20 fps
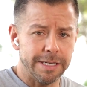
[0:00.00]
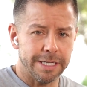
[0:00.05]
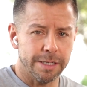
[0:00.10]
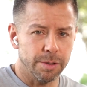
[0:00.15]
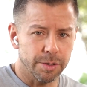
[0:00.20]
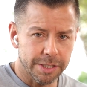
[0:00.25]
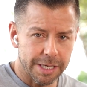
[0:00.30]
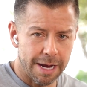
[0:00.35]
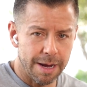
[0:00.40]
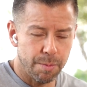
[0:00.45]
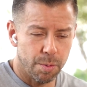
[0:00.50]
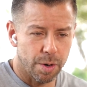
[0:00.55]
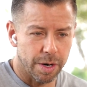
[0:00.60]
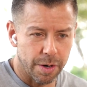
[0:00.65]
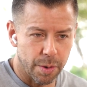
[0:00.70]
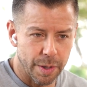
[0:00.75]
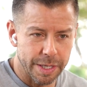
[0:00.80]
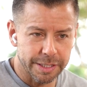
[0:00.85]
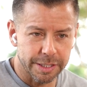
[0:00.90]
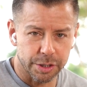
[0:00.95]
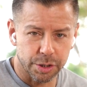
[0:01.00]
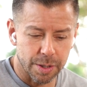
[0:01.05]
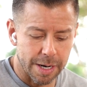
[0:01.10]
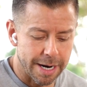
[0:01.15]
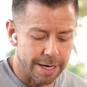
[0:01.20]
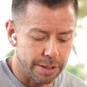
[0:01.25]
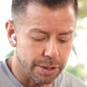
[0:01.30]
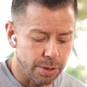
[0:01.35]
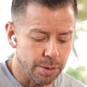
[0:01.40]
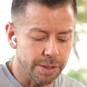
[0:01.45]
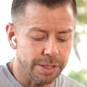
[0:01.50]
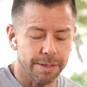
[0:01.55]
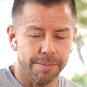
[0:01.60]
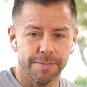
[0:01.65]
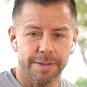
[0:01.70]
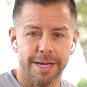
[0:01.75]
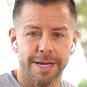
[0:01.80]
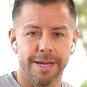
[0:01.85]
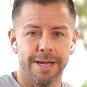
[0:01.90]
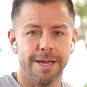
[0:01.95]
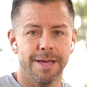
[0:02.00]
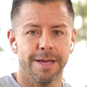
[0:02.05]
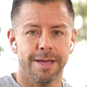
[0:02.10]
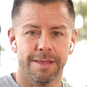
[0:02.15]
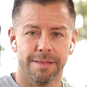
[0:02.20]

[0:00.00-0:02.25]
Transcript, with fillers: single time we're going to try and do something,